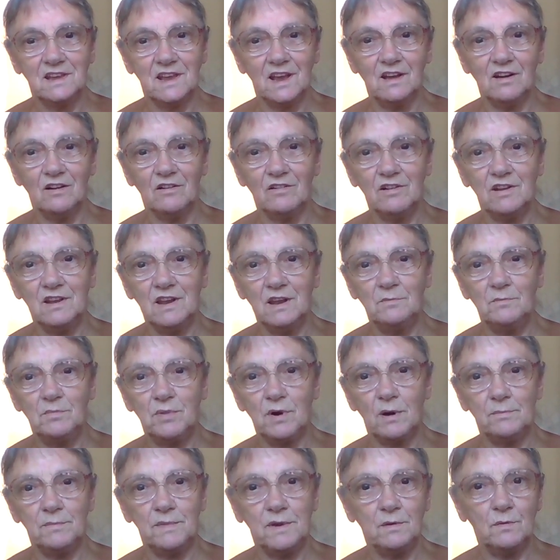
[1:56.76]
you can't knit
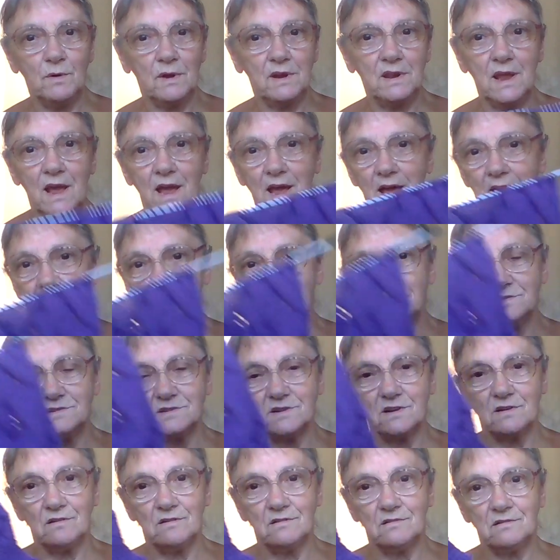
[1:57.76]
properly when your
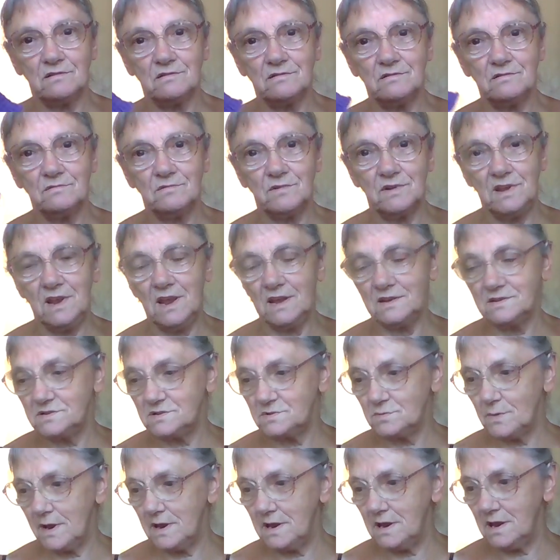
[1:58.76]
hands are, when you're
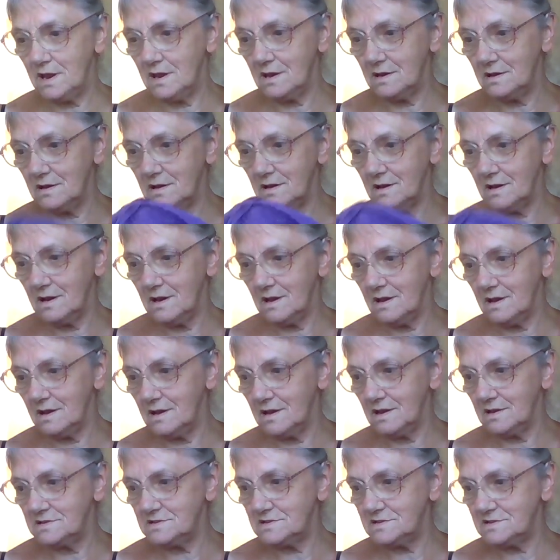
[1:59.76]
sweaty and
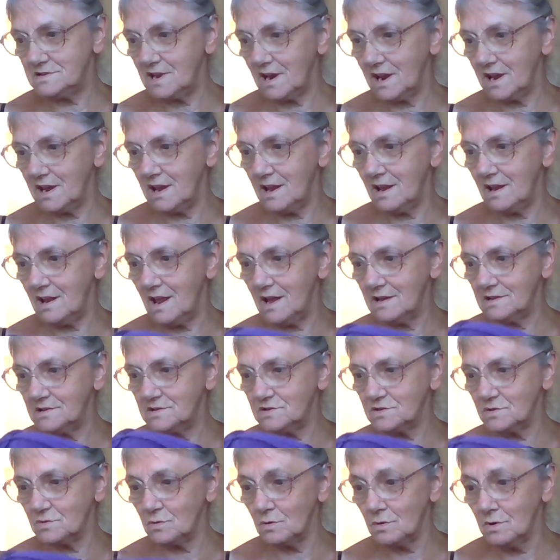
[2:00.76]
sticky and
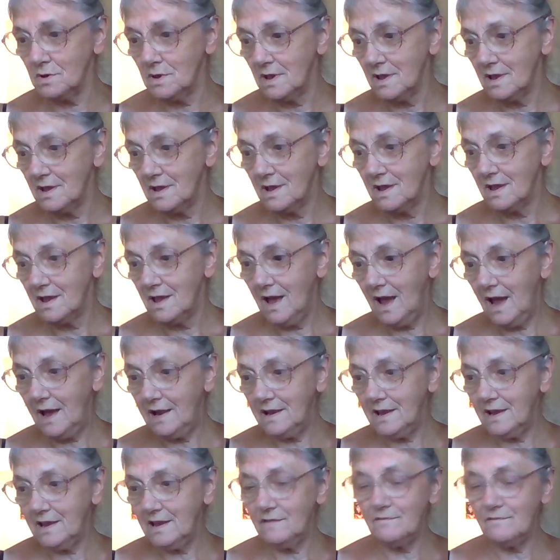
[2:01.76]
that. So I had to